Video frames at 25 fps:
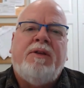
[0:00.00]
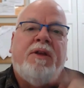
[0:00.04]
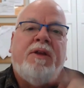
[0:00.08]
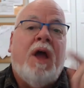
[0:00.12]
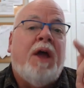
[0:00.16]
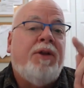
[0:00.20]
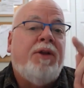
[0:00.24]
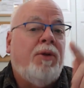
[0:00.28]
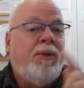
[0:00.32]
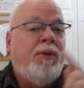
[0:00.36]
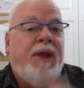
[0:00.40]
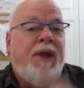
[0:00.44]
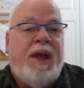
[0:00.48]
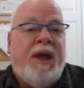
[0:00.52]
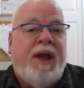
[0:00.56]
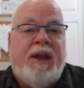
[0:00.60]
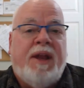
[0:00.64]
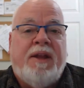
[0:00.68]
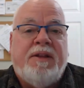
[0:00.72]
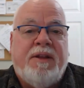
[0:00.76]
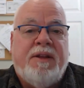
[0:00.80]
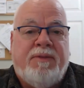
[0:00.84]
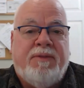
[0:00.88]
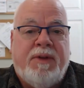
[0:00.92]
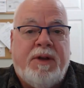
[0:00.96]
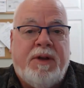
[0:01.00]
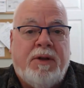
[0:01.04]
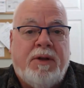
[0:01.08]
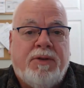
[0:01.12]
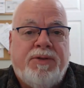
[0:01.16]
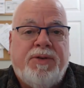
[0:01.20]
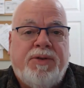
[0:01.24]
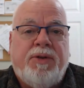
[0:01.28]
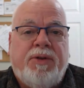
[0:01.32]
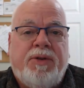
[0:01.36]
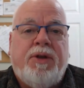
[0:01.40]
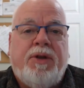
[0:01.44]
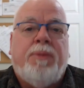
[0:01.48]
I don't edit the videos
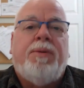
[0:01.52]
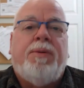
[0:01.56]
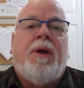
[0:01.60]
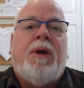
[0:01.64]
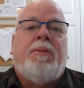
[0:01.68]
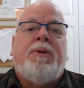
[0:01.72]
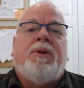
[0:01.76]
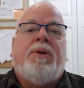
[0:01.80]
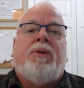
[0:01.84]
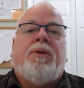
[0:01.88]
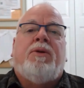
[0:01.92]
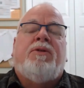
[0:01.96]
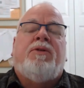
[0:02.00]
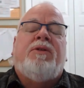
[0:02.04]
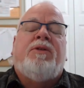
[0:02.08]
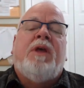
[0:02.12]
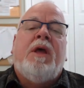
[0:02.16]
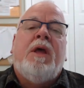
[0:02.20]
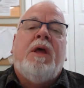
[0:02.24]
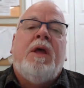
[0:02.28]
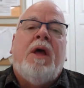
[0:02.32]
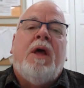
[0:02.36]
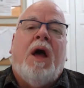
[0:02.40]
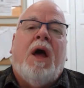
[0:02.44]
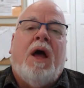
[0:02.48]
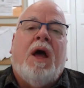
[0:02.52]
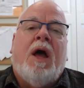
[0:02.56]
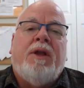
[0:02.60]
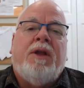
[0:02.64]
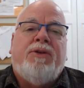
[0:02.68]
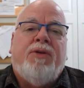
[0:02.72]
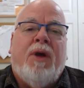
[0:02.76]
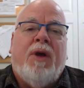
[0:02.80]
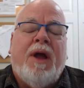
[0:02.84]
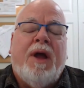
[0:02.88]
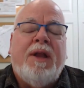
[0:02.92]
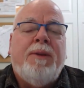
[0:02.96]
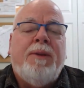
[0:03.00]
too. You probably notice I
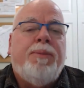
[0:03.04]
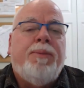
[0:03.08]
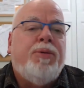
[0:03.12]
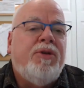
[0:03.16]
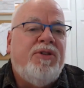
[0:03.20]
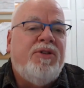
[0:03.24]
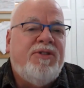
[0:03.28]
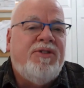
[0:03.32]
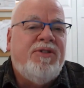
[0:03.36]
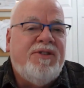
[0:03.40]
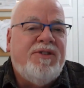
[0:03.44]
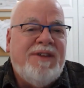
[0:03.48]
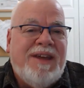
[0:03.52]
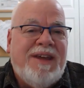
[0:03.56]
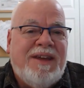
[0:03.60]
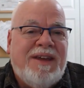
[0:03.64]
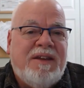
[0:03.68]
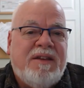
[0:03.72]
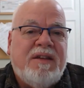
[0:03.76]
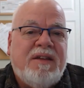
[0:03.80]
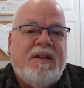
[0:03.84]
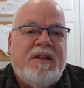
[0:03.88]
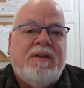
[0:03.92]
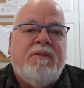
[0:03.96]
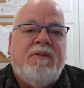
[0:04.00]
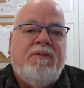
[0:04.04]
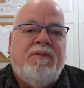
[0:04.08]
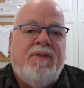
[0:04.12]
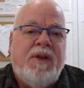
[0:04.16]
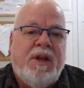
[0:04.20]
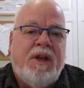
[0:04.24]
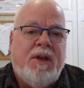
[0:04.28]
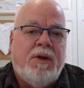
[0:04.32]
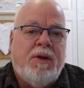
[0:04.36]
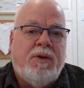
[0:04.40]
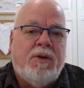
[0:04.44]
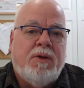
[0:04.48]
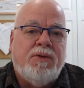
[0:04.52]
try to present
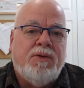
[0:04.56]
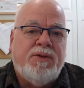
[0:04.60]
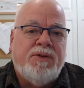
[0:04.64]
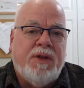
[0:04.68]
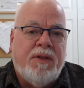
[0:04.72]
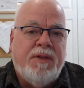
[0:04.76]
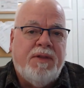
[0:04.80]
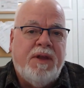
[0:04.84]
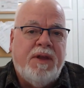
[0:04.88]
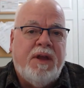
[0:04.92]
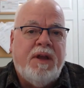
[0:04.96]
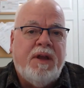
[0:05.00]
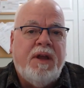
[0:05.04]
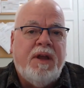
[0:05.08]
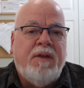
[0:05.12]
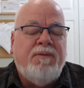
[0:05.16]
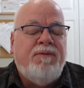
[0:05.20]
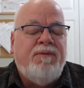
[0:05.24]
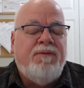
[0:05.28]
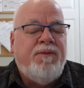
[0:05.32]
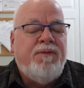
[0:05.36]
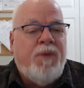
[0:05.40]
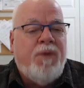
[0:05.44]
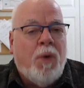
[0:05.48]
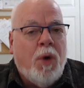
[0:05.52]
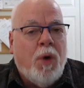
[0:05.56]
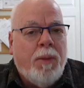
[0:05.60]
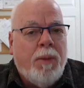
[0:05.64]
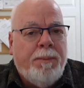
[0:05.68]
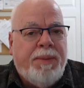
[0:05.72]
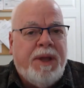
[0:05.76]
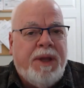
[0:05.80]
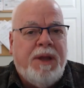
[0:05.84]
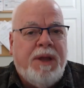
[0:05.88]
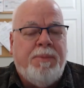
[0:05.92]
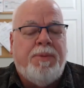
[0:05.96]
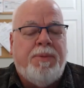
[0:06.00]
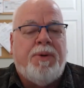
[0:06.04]
videos that inform
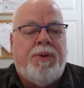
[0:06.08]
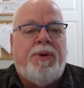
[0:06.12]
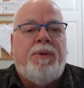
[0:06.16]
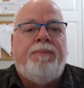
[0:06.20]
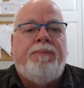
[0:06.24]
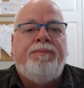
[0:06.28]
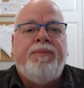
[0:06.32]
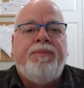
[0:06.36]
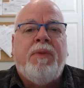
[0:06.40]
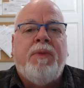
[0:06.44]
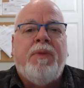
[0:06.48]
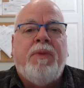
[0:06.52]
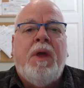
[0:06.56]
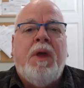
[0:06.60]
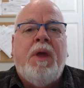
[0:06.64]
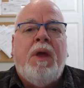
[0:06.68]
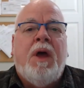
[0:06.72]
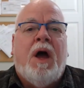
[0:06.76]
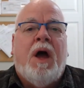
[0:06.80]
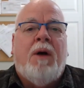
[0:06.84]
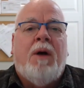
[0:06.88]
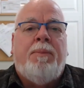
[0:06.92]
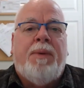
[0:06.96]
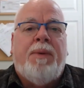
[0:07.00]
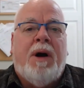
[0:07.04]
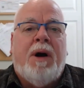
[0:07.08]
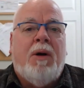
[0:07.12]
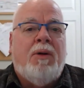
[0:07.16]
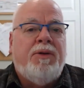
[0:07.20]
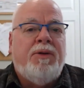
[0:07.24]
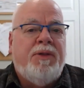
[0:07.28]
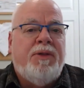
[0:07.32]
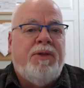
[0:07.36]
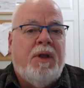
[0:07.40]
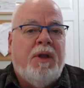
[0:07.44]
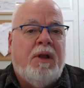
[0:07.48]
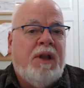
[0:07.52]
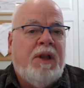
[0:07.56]
people
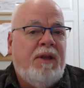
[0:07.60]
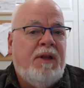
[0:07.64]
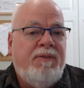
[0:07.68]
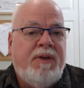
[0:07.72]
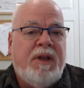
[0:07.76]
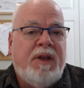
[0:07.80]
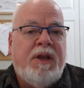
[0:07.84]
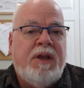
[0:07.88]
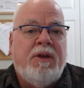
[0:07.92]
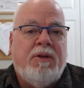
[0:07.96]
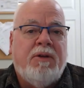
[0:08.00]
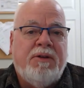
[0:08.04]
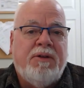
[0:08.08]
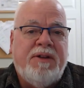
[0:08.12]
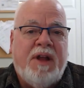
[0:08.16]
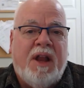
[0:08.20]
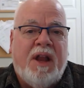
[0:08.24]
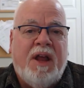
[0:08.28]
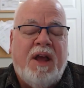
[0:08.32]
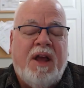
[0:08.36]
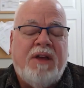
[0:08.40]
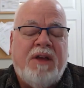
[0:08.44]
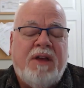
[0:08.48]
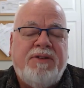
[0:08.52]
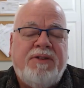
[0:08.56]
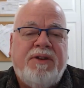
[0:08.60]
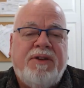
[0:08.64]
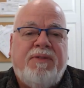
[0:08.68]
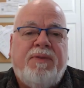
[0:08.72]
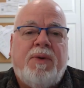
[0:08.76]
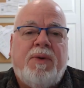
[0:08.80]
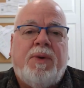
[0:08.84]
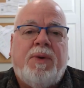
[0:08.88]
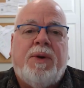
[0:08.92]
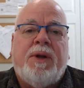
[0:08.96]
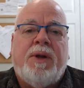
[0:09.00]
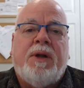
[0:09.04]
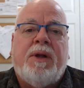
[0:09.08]
about living here in Tallahassee,
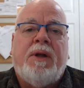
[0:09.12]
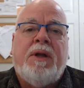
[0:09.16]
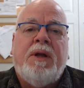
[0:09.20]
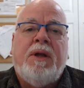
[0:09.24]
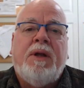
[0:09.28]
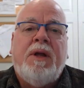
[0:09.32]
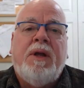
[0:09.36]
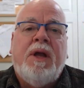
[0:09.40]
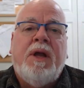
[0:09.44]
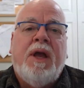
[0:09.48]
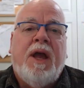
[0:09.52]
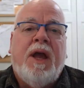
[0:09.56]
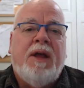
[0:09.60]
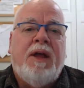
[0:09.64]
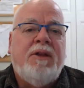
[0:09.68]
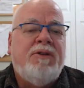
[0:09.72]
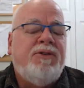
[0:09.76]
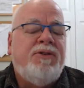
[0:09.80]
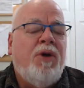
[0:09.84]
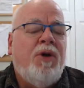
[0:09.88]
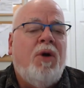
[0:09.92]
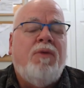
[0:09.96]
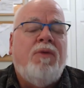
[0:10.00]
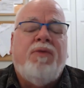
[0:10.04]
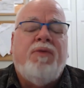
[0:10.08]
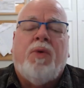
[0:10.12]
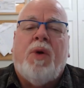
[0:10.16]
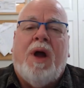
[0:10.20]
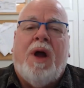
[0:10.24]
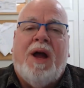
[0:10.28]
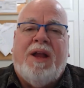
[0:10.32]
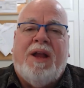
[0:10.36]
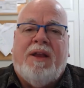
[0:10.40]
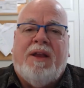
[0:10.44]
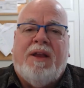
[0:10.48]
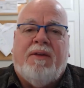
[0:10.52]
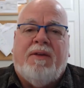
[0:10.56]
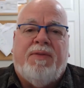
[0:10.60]
Florida. And there's a whole
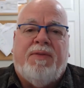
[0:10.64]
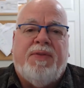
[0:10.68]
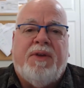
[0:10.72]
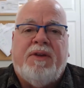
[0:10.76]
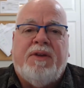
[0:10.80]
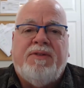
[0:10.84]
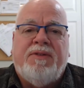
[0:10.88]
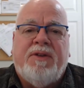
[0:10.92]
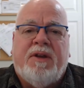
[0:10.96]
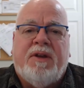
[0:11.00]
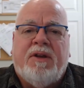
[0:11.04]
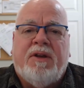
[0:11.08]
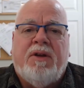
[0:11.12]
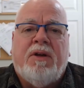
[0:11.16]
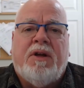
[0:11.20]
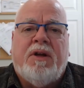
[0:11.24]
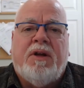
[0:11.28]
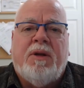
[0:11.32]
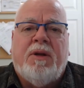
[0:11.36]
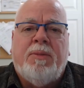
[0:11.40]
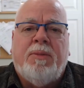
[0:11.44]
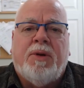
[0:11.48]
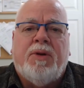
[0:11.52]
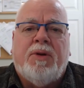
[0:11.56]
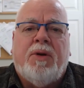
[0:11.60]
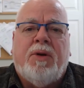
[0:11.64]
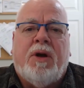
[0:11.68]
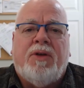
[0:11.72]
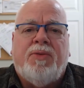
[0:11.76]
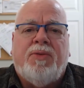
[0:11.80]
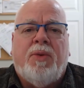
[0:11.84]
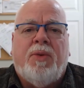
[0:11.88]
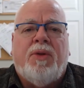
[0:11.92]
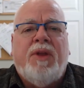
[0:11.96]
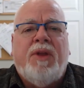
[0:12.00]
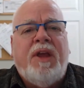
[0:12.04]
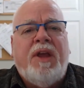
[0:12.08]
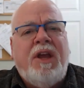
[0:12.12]
variety of things that it could come across.
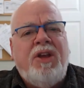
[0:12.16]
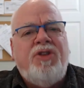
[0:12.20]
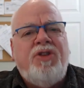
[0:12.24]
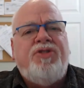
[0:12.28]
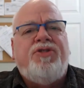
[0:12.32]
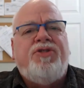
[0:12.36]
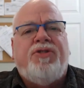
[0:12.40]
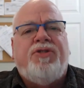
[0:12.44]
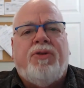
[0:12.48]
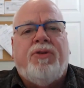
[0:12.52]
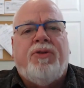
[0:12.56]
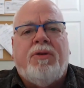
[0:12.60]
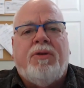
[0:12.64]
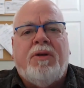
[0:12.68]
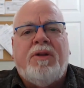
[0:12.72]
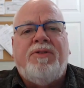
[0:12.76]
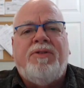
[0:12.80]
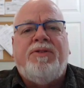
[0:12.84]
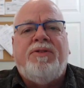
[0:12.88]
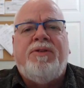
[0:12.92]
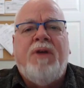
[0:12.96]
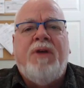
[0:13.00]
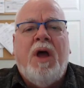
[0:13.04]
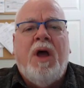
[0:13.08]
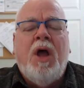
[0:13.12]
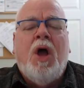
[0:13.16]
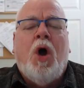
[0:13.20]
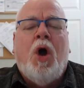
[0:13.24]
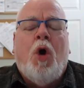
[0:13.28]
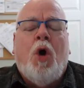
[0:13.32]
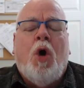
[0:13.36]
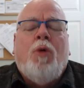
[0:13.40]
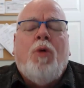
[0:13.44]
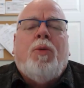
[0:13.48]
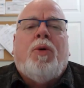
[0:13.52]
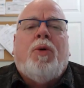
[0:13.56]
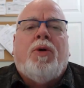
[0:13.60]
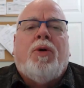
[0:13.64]
Well, insurance,
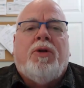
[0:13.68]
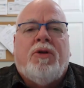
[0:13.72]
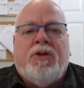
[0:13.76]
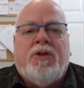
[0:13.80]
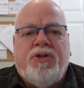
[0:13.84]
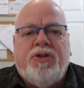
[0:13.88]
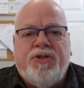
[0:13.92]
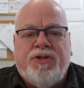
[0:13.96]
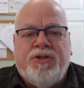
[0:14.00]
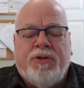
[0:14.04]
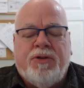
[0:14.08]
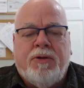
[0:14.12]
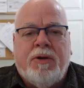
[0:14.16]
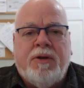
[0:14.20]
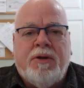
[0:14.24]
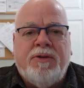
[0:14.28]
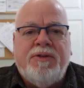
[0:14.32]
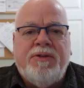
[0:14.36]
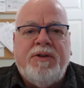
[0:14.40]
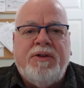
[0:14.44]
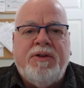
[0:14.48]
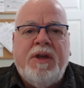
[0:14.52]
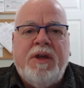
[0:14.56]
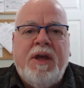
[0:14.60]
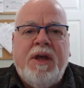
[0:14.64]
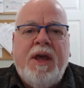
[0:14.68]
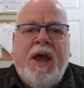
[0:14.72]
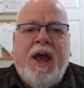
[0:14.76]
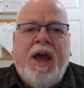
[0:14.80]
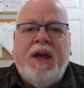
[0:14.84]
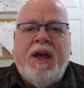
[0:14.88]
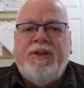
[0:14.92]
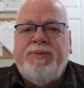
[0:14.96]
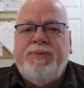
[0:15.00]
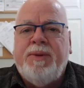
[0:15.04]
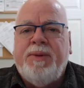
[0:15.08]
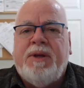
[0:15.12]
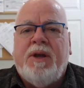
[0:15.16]
homeowner insurance,
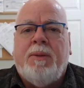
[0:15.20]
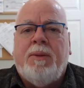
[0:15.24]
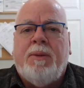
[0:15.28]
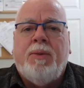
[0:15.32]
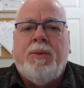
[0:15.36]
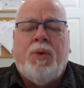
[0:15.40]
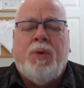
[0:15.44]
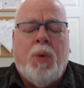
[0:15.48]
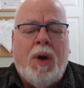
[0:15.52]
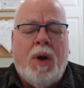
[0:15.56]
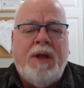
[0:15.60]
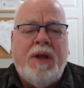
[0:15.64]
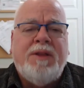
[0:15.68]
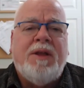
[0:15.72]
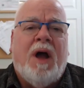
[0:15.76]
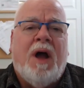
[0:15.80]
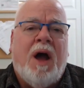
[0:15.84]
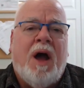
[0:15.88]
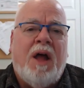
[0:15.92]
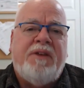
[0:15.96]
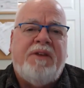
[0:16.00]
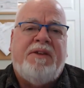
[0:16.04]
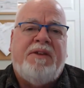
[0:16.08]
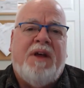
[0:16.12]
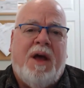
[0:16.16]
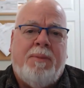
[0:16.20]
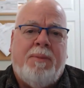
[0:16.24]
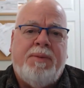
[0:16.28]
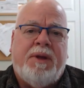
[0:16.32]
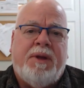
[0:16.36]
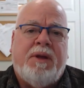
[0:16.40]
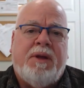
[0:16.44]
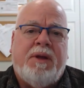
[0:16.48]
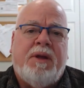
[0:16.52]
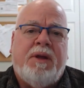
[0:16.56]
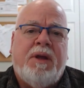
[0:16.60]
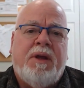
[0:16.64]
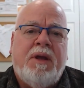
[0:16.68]
has become quite the hot
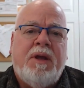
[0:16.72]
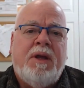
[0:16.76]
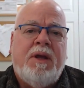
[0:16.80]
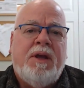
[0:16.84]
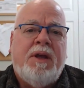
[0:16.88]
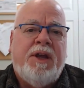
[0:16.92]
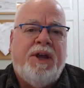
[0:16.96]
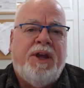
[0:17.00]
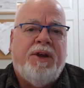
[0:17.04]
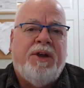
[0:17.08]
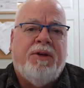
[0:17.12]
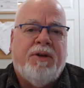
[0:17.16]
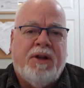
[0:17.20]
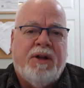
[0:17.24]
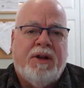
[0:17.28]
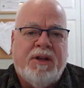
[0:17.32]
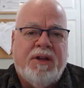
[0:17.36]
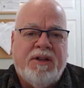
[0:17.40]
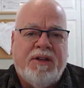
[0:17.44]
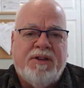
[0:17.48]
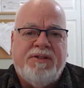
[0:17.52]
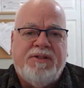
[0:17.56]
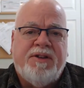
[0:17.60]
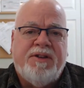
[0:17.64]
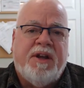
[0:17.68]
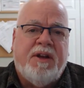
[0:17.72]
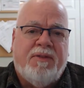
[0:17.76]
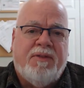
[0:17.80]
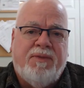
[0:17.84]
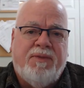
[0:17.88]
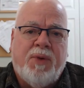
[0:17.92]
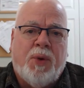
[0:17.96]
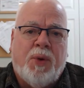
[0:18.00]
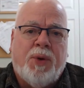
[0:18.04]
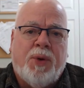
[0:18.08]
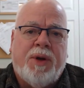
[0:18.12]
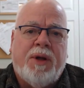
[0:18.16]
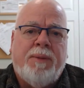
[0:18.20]
topic here in the state of
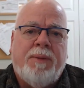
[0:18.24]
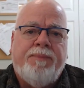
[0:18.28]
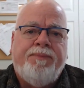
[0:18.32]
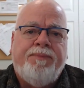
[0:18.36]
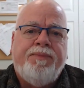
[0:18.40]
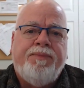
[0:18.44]
Florida.